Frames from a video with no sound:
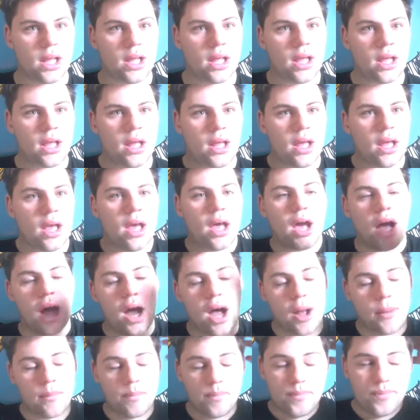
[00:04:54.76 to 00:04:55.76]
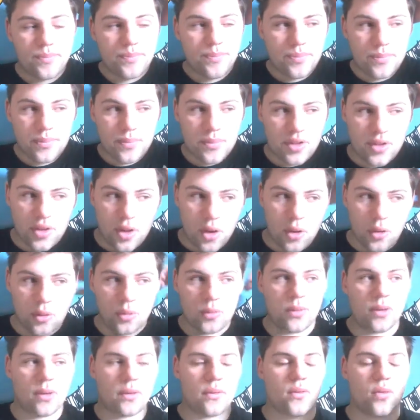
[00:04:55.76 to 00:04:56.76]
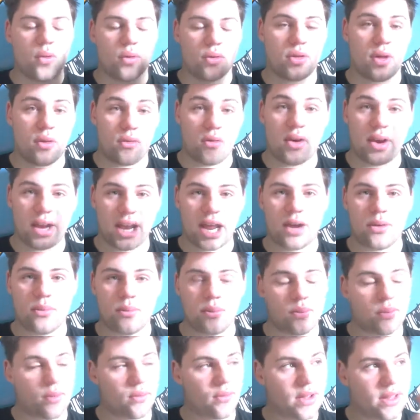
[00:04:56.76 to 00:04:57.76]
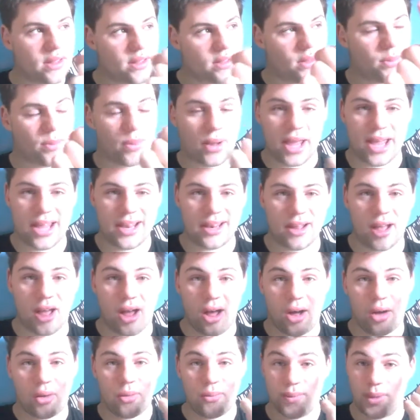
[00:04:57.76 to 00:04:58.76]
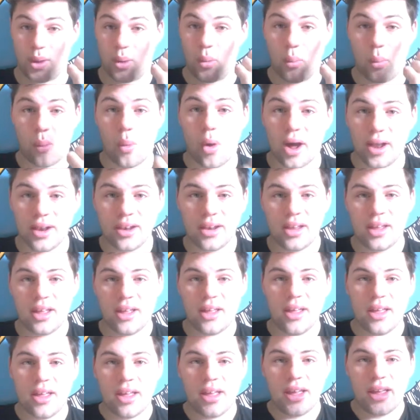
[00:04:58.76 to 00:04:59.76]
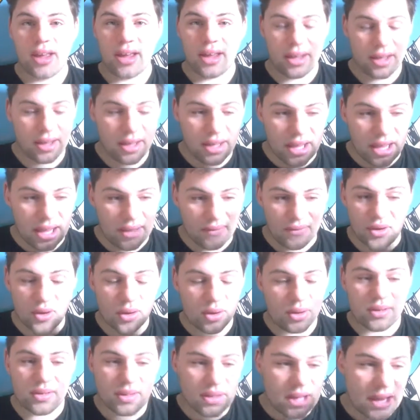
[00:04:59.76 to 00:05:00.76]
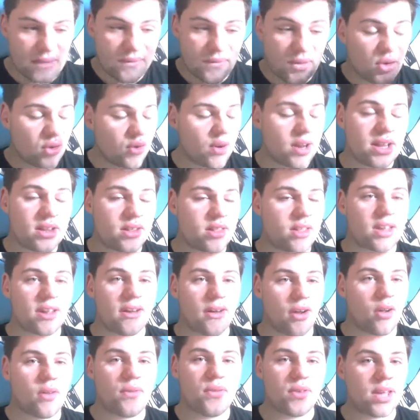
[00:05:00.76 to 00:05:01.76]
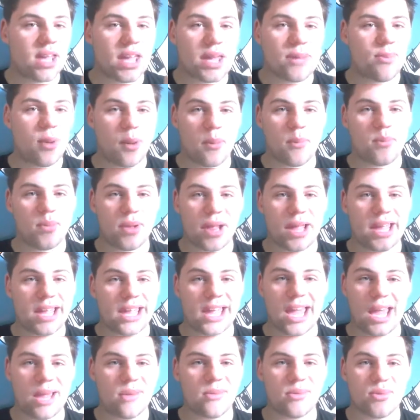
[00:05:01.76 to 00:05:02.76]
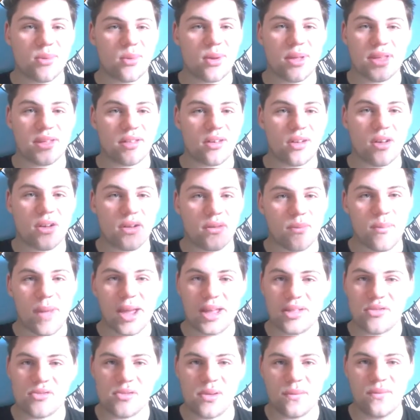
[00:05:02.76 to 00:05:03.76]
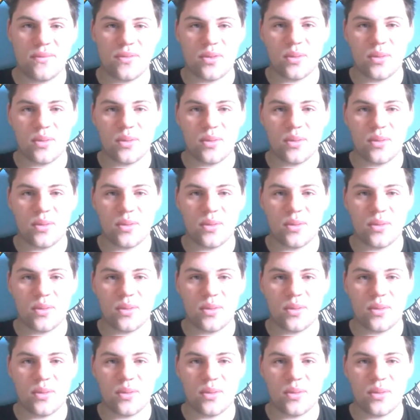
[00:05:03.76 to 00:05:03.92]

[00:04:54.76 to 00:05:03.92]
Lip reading: So of course, right now the reasons to play it are: one, if you're into, if you keep up play games where there's a lot of meta influence, like